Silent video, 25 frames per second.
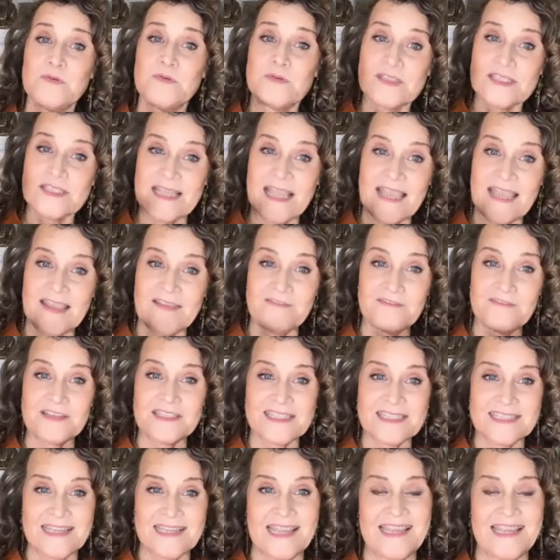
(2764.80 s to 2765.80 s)
you safe
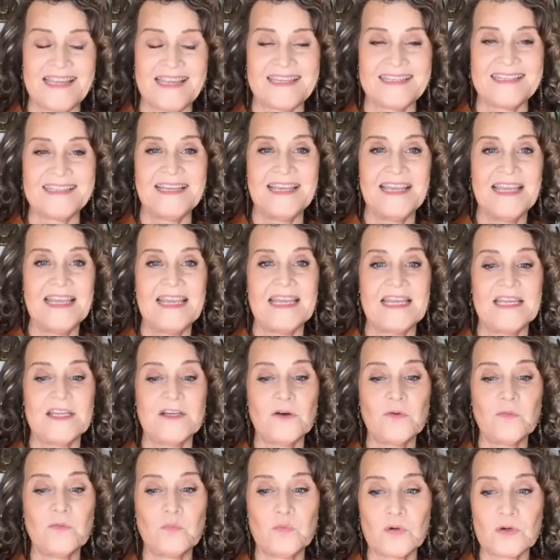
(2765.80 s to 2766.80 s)
and sane in
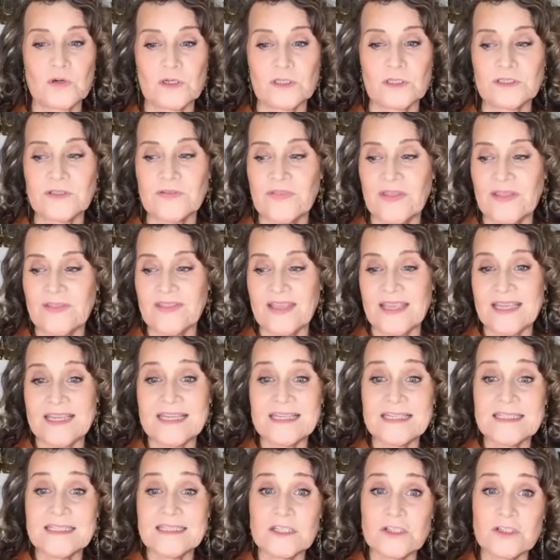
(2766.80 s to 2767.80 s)
a world that they
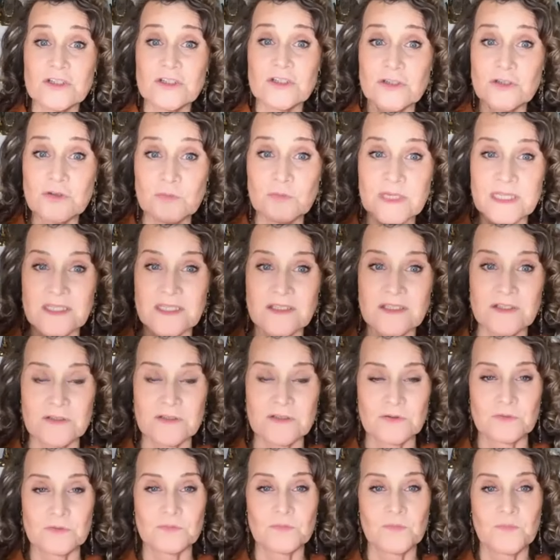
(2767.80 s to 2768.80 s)
condition you
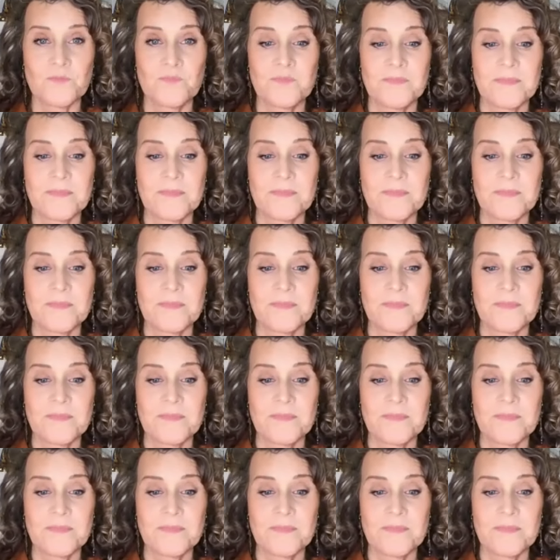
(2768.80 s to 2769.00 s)
into,